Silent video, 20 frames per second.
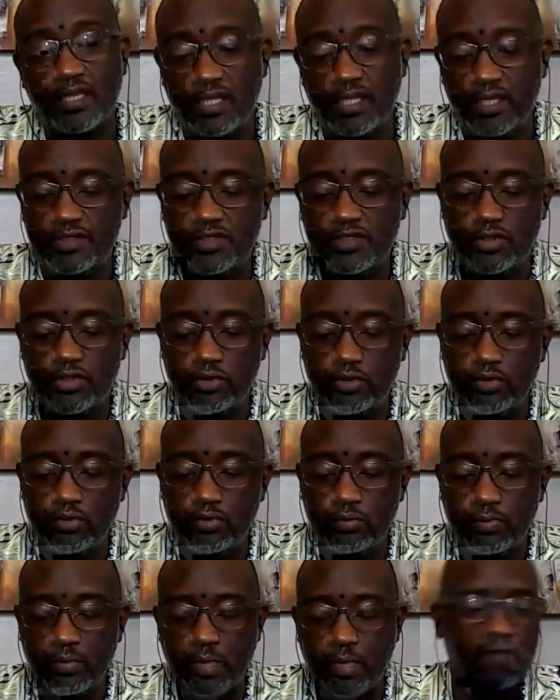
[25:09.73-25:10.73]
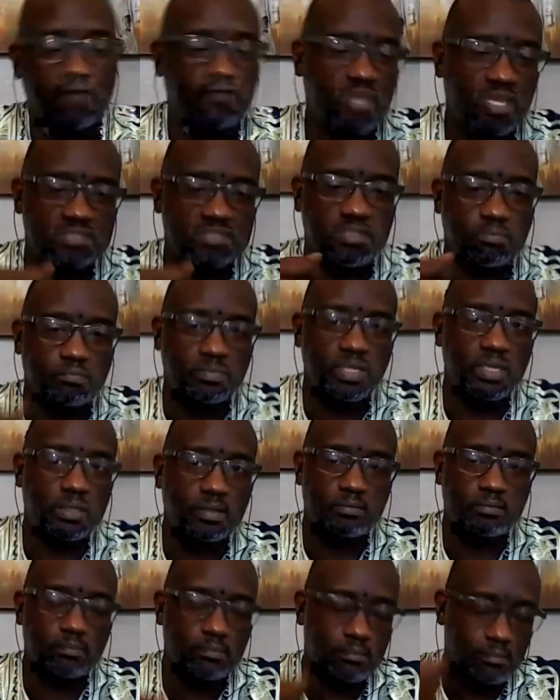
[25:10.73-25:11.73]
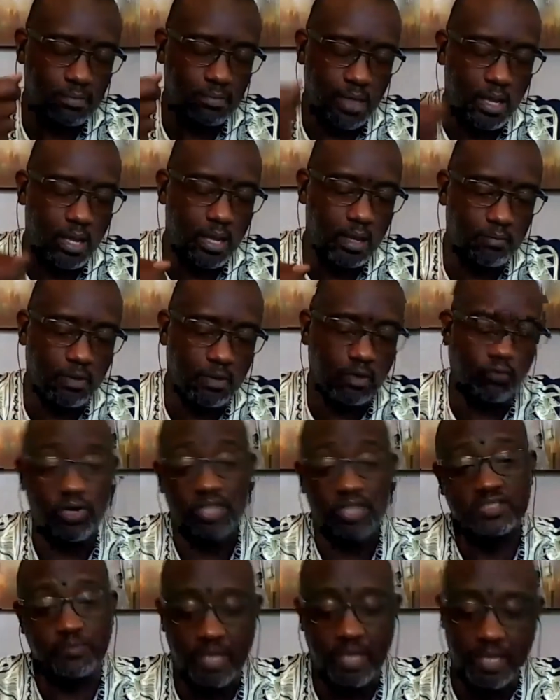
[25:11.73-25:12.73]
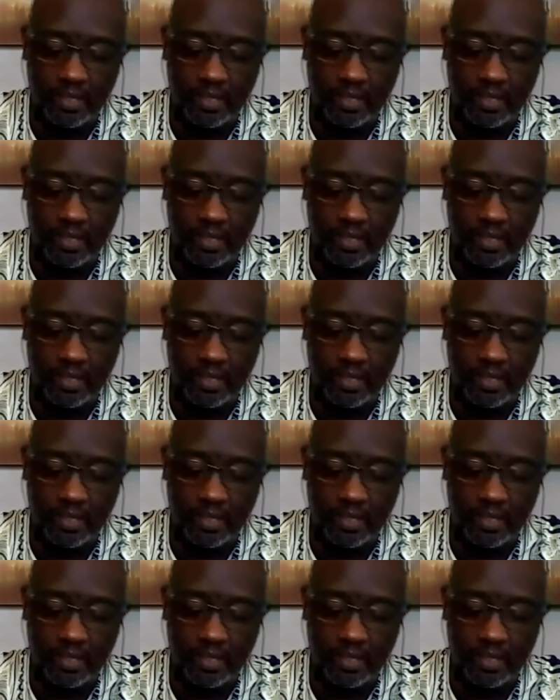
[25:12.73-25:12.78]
they are less likely to, like if they submit